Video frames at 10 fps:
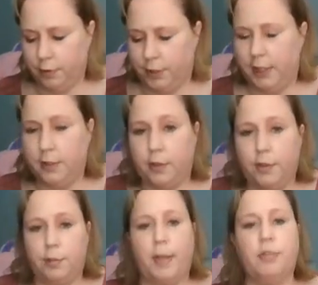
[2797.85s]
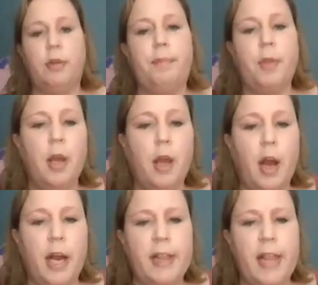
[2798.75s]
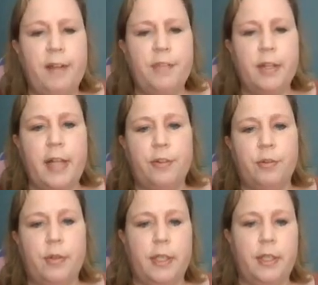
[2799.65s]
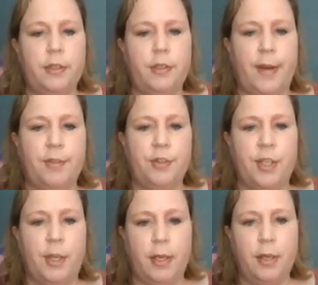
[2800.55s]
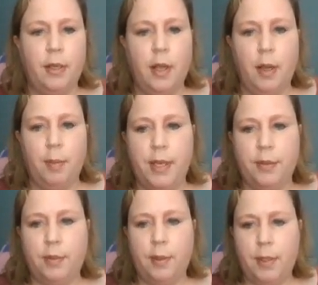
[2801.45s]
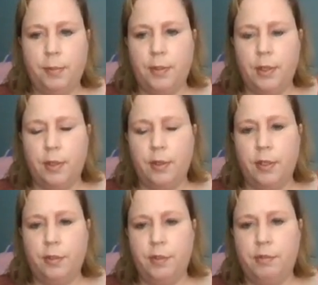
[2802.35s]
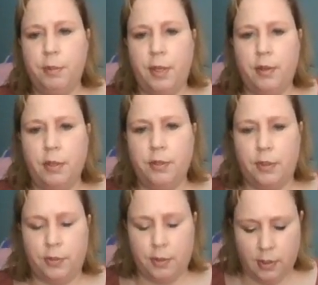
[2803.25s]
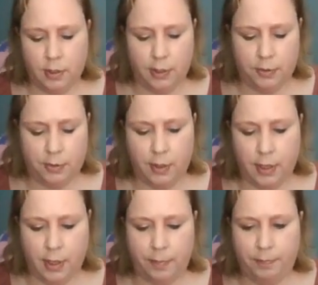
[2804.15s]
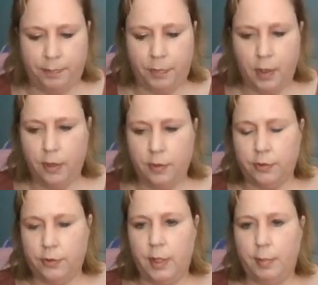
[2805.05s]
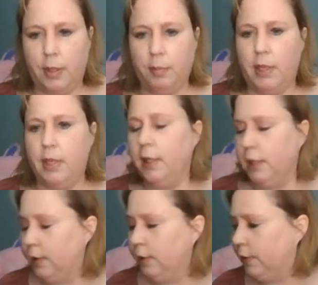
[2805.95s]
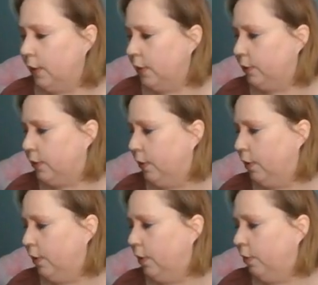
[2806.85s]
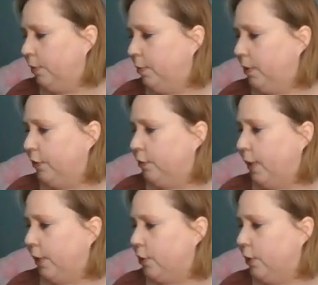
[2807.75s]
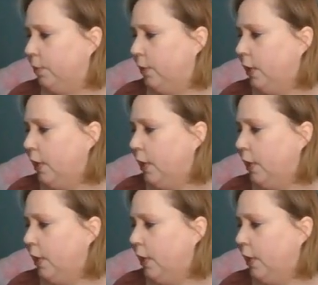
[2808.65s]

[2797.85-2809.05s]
teens on the spectrum. I left the last one in, time for stimming, because sometimes, if your brother or sister is, so stimming means, so people on the spectrum